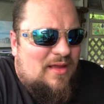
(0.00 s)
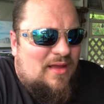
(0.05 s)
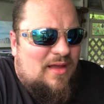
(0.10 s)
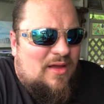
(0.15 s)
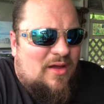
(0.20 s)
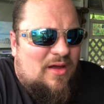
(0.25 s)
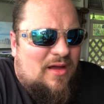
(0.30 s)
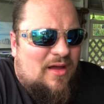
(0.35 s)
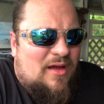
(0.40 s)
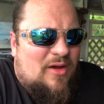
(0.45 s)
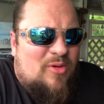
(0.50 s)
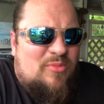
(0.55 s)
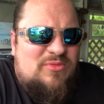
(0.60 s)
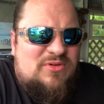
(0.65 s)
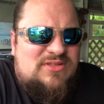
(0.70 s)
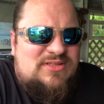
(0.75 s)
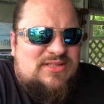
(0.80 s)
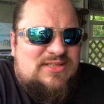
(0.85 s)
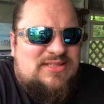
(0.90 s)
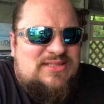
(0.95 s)

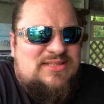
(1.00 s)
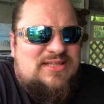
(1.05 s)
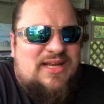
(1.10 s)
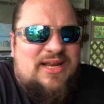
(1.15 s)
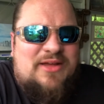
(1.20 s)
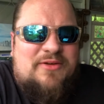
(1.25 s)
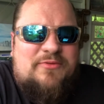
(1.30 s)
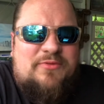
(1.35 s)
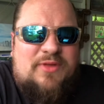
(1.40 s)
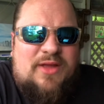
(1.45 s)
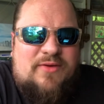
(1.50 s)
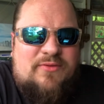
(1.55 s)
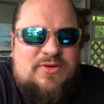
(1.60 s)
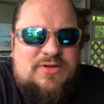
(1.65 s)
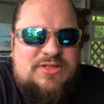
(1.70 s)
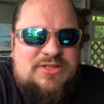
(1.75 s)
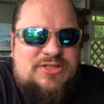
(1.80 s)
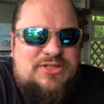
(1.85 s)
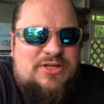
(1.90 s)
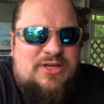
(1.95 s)
almost acidic flavors
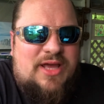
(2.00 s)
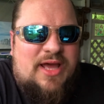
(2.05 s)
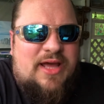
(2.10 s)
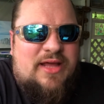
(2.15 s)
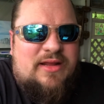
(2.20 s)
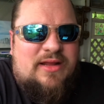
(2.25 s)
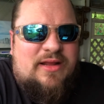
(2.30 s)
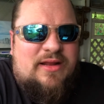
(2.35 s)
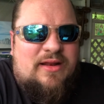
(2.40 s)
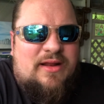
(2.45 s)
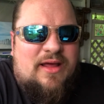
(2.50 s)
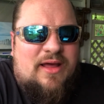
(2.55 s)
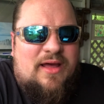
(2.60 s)
that you get in